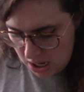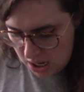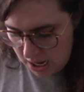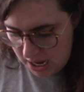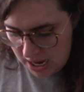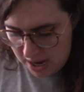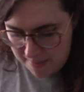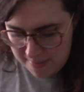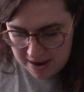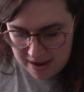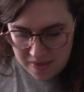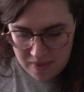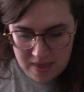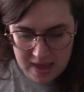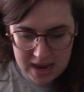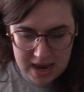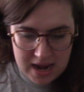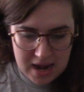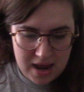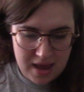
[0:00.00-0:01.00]
And
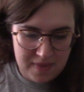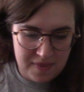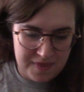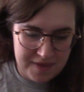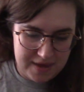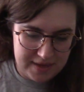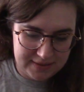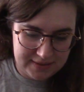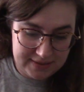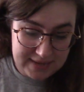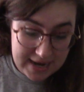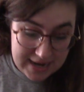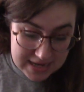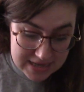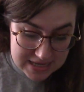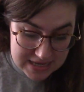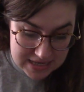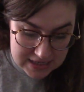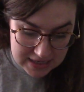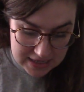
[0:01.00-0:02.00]
then the
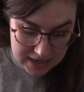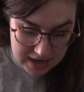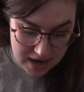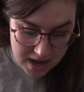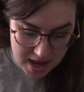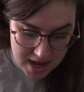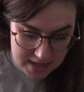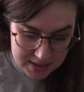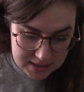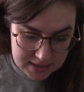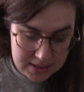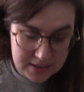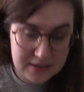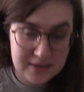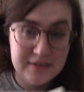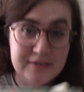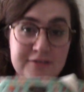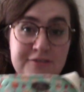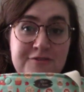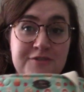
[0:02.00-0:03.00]
second thing that I got
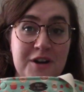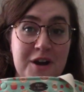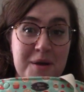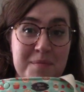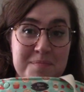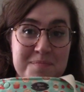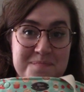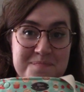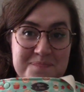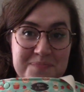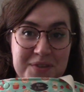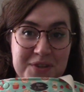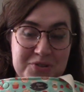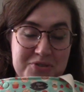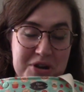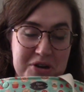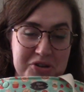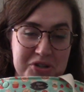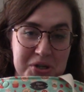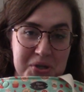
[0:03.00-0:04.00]
from the
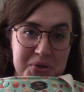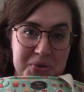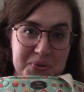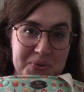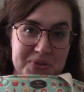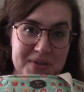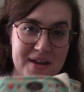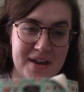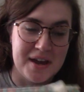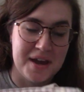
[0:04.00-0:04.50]
trunk shows